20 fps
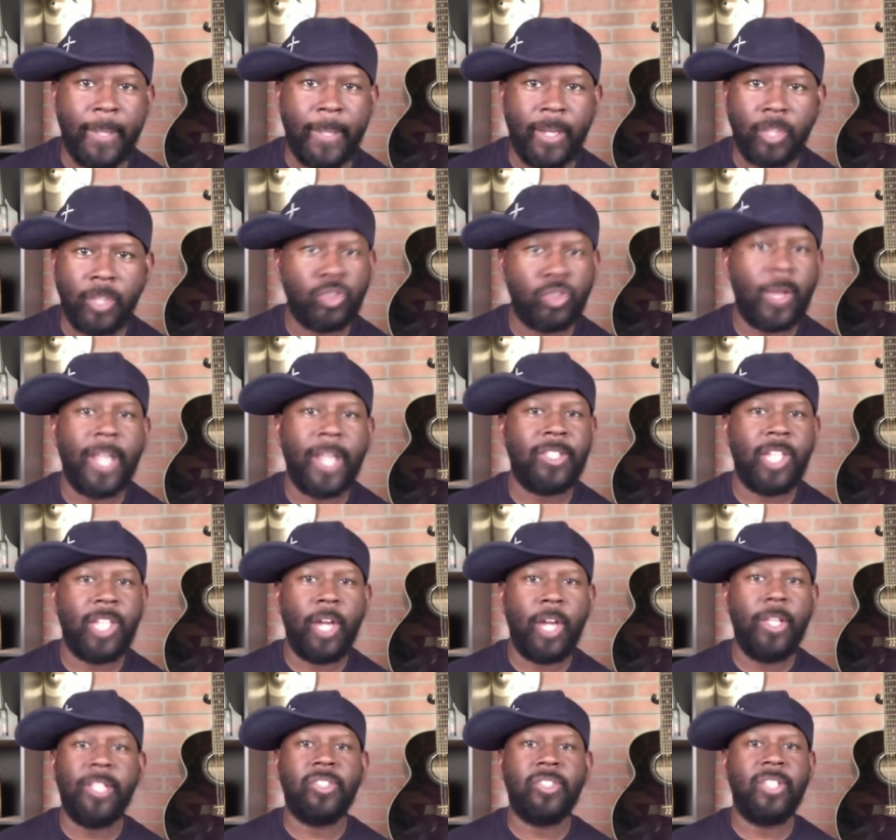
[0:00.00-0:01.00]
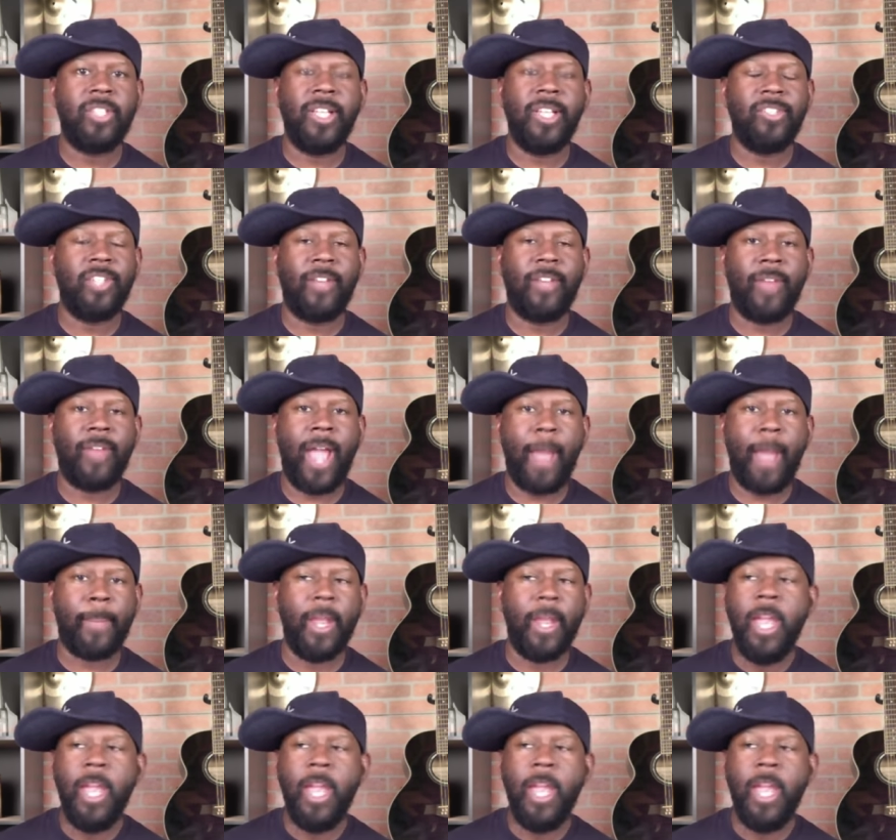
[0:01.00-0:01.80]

They'll try to tell you these things never happened.